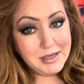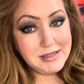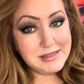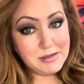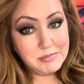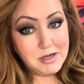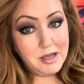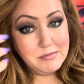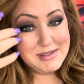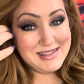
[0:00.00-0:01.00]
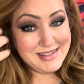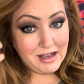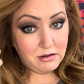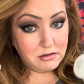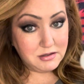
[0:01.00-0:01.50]
sometimes
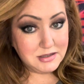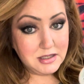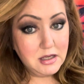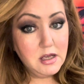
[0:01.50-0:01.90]
sells